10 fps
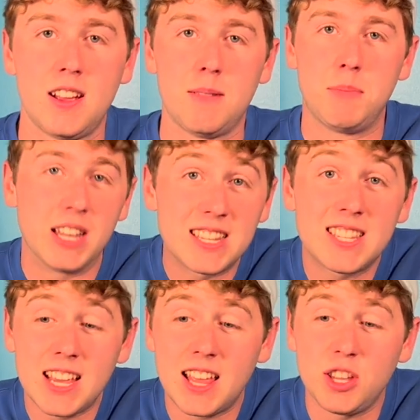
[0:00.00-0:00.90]
but let's
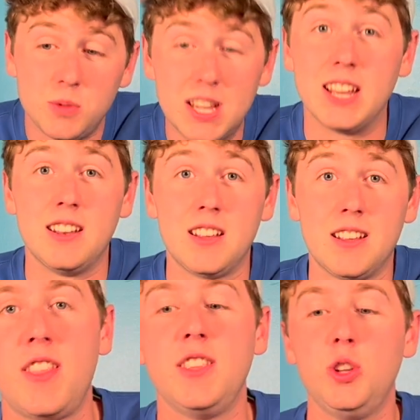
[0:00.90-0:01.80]
say that you did,
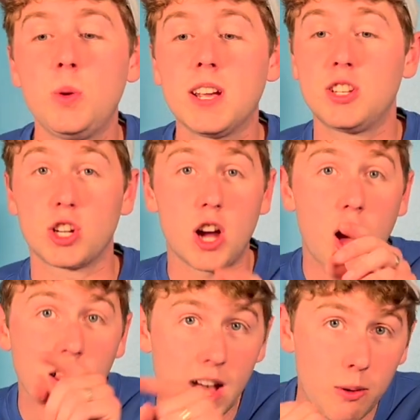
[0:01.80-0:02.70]
then you get to
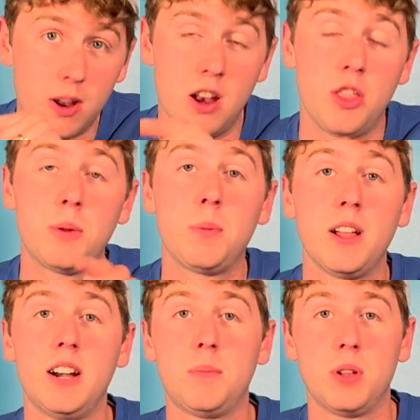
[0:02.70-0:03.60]
call out another
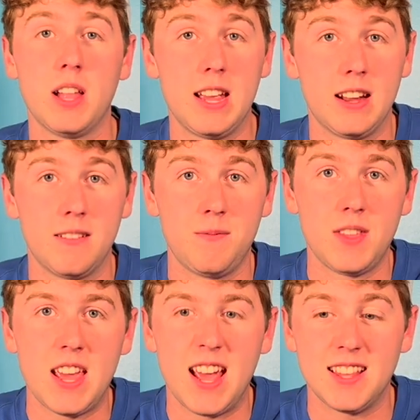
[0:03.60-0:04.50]
player playing
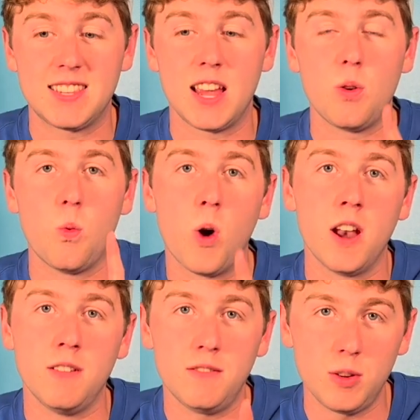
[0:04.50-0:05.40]
and say
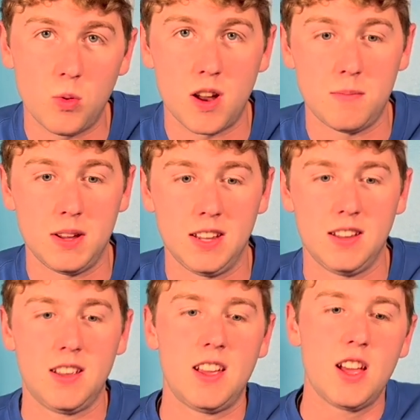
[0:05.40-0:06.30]
1v1 me.
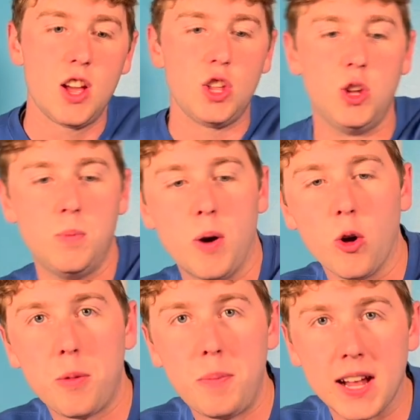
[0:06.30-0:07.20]
You
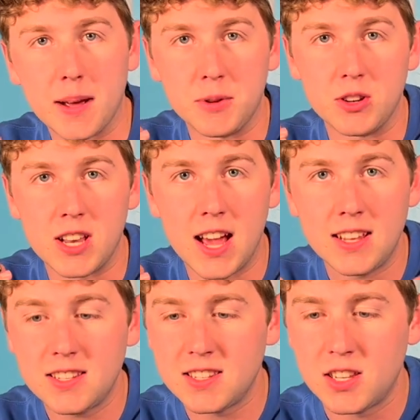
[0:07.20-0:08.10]
both pick up your
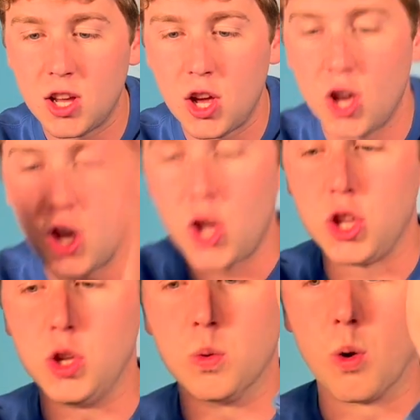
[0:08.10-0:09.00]
dice,
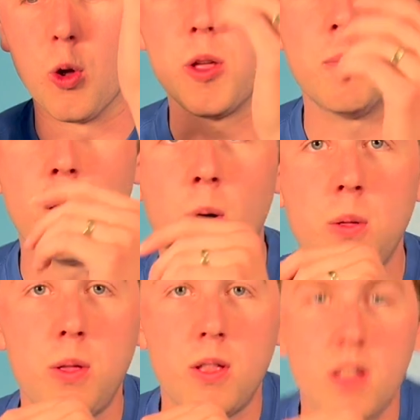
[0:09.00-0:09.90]
you roll them both,
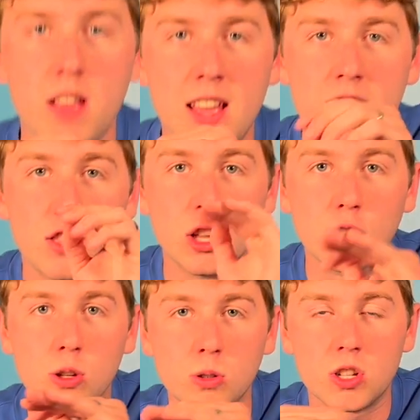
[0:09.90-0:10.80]
the
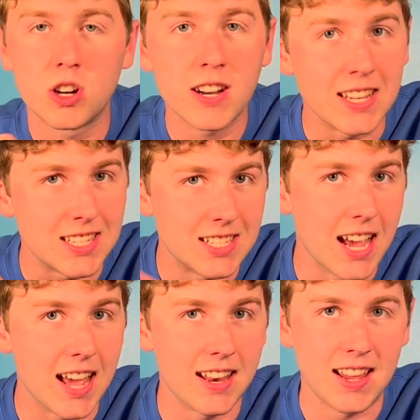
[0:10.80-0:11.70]
loser is
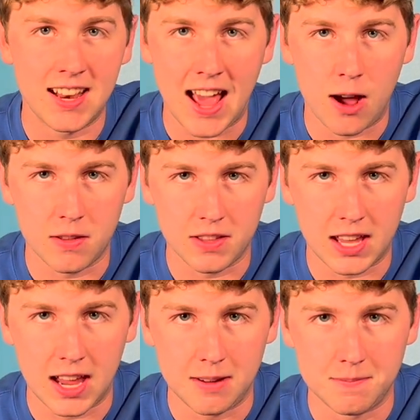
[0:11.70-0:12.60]
dead and out of the
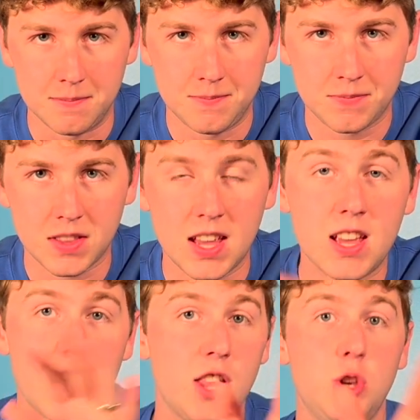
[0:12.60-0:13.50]
game.
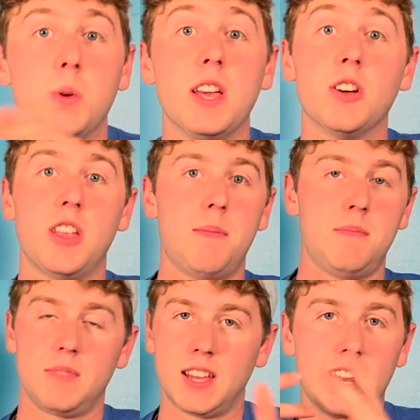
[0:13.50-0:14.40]
And you kill them,
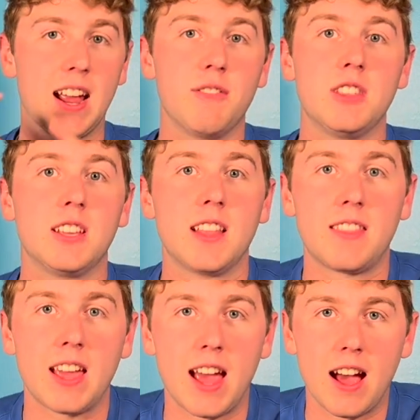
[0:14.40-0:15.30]
getting everything that
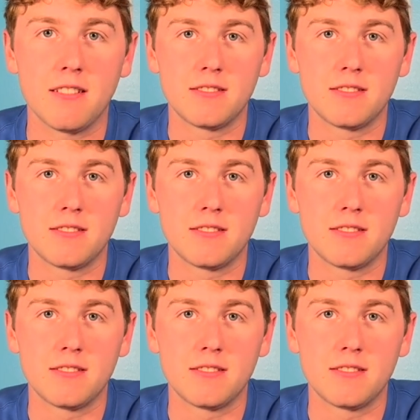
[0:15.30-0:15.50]
they have.